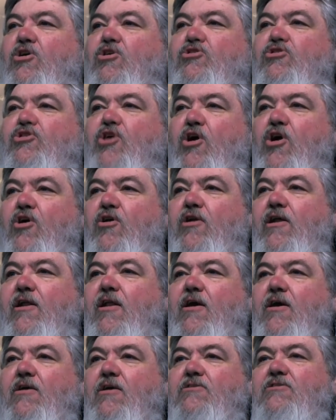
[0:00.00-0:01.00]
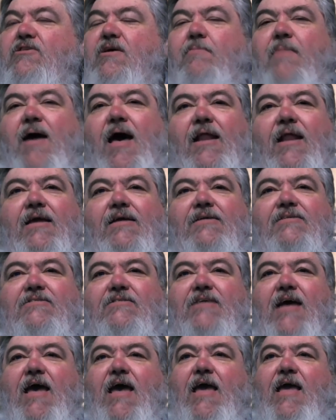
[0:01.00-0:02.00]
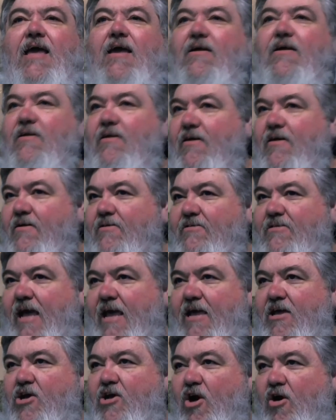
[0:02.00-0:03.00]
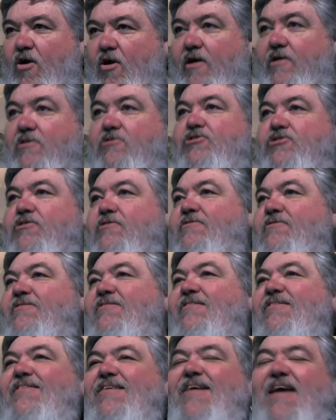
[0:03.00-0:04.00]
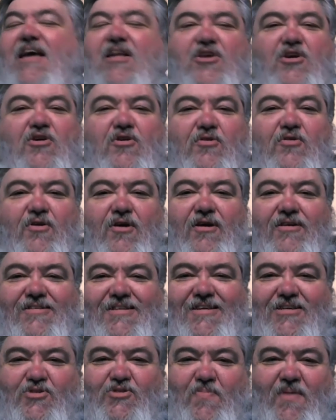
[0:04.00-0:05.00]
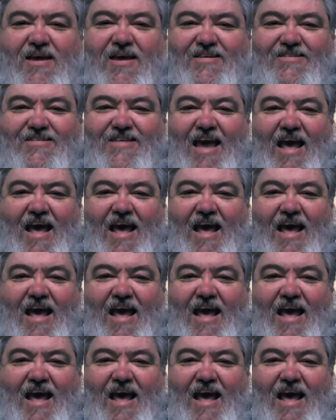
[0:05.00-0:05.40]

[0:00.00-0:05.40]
turn and look at somebody and say, take courage, and you're dismissed.